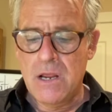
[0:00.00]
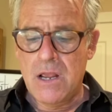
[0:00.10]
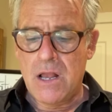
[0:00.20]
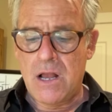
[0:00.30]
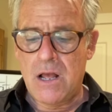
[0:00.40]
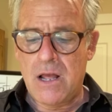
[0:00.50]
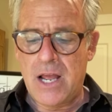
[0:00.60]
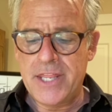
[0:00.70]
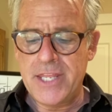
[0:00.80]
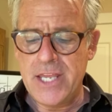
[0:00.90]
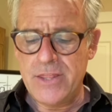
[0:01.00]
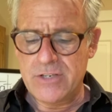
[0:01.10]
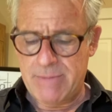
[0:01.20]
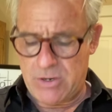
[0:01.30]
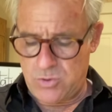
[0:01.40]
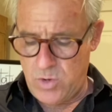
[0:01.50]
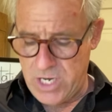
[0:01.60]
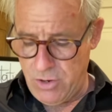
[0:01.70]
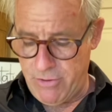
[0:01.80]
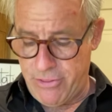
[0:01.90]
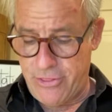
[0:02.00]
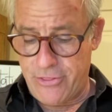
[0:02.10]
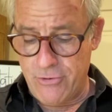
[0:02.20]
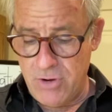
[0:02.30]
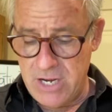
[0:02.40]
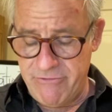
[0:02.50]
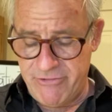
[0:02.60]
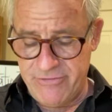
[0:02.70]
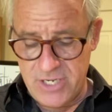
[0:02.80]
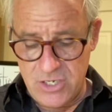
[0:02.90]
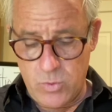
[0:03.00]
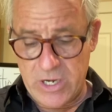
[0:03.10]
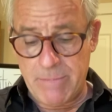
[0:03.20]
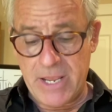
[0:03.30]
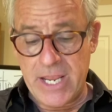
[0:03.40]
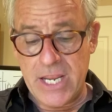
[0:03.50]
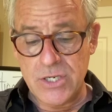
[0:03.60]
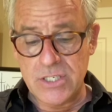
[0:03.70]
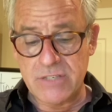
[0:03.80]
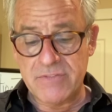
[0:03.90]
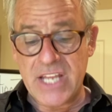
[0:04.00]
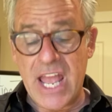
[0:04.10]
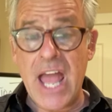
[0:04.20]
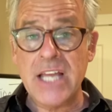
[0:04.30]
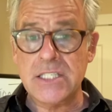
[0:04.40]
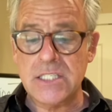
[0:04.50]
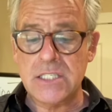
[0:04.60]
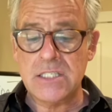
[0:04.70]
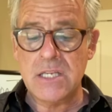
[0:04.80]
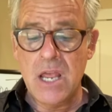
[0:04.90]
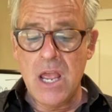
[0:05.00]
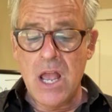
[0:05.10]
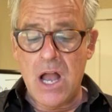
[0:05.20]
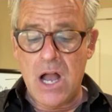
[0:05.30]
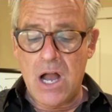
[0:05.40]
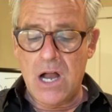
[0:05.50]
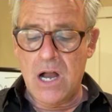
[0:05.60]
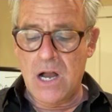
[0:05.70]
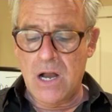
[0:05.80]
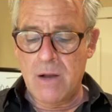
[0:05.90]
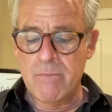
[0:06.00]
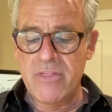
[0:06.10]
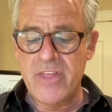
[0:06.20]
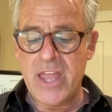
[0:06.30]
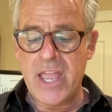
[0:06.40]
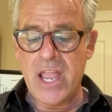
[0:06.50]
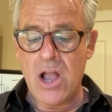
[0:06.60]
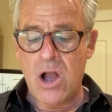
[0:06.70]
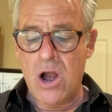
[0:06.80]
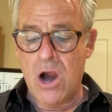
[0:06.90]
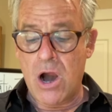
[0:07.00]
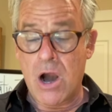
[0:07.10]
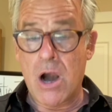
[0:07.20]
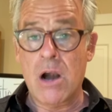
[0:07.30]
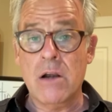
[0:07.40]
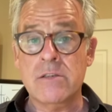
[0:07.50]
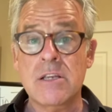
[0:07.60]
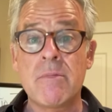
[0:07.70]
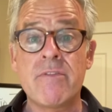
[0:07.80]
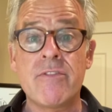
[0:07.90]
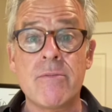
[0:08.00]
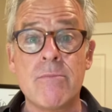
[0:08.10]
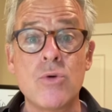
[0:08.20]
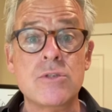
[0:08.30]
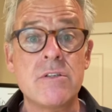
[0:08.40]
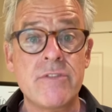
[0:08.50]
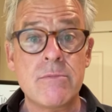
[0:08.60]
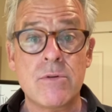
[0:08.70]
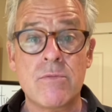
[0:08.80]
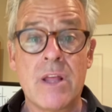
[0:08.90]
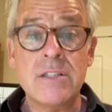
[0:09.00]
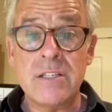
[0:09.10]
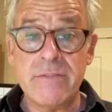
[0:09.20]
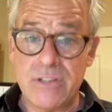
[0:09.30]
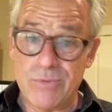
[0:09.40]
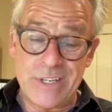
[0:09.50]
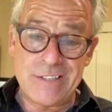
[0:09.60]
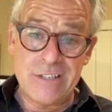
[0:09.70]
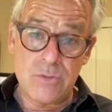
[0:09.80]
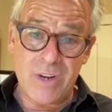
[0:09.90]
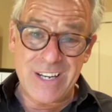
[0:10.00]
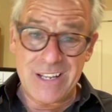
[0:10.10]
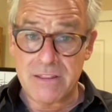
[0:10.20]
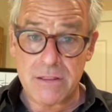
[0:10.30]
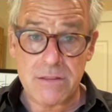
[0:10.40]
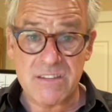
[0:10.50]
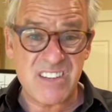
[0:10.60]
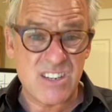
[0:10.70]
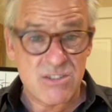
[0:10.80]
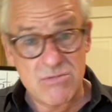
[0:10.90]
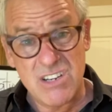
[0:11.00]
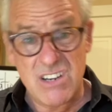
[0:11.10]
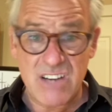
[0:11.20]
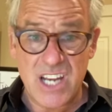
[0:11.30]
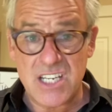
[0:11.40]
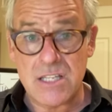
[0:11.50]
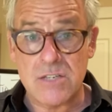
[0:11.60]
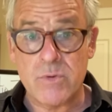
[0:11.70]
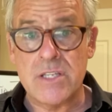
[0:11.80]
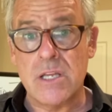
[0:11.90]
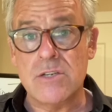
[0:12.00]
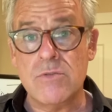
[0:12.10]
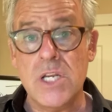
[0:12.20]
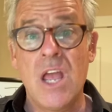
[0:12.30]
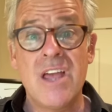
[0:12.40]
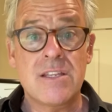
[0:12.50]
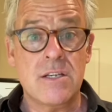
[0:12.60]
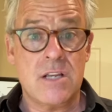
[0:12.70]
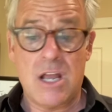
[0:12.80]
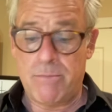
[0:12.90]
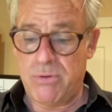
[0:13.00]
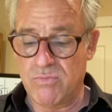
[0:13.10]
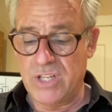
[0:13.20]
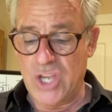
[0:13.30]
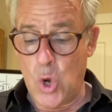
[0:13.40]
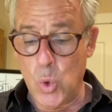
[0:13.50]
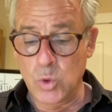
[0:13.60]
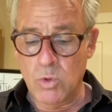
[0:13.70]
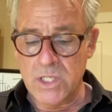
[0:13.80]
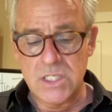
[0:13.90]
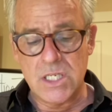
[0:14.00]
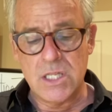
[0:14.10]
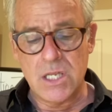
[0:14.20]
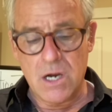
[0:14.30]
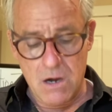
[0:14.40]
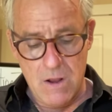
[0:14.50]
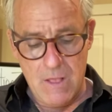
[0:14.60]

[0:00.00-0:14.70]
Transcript: I think there's about 20 or 30, 15, 20 pages of texts. They are, most of them are relatively recent, 20th century, 19th and 20th century. There's a couple really old ones in there.